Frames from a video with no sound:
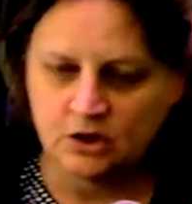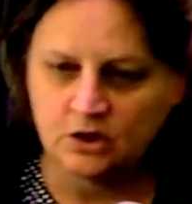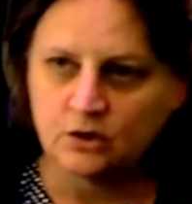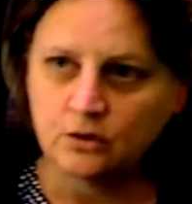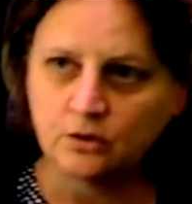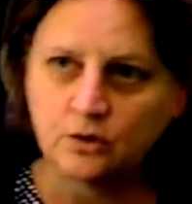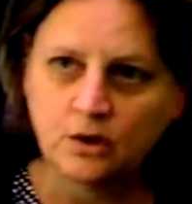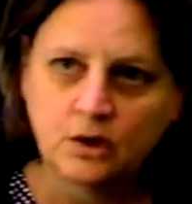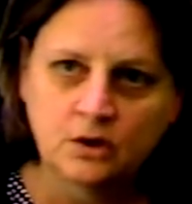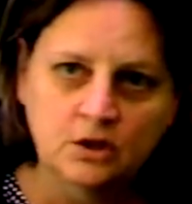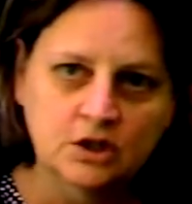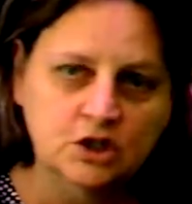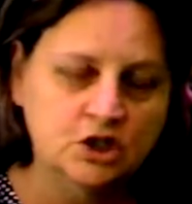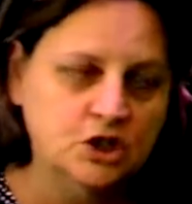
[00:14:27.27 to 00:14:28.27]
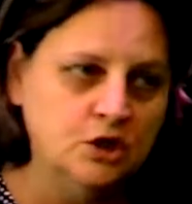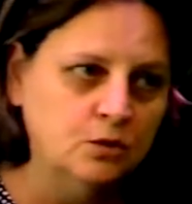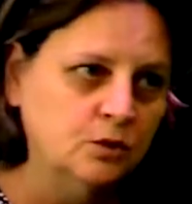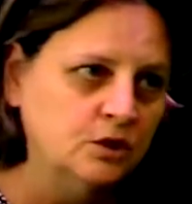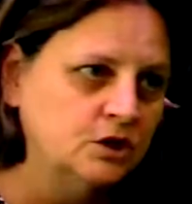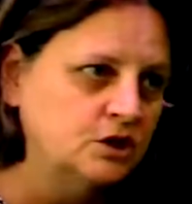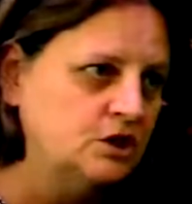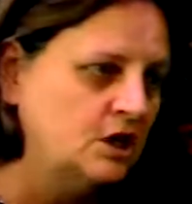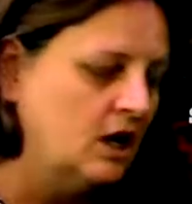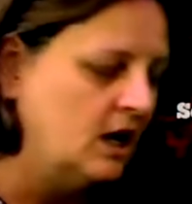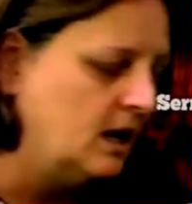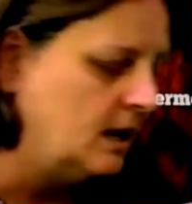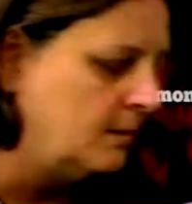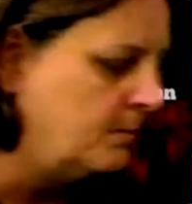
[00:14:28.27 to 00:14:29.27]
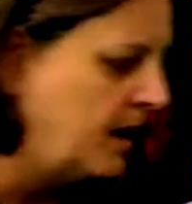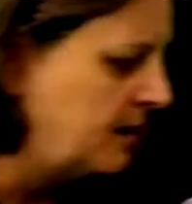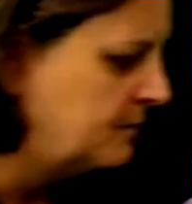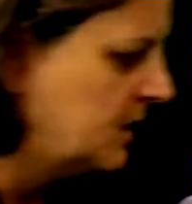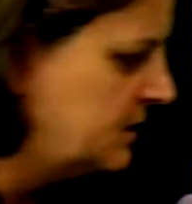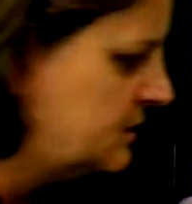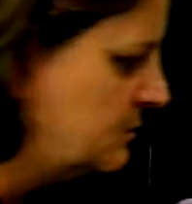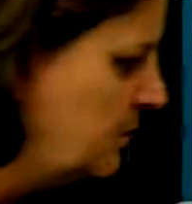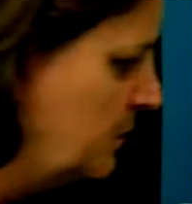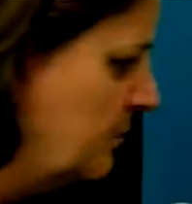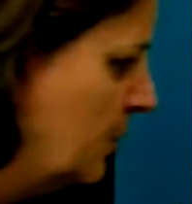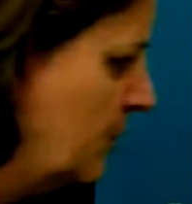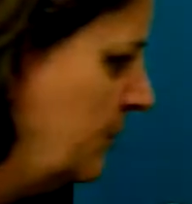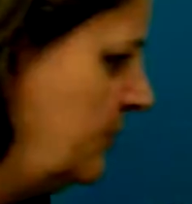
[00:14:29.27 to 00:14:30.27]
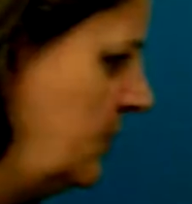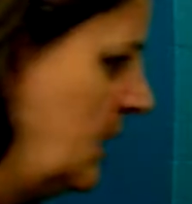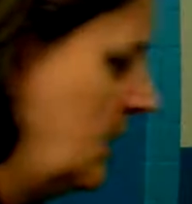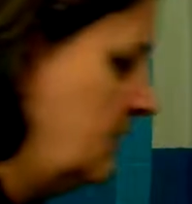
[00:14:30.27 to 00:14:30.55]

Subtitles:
to you that she was a baptized member of the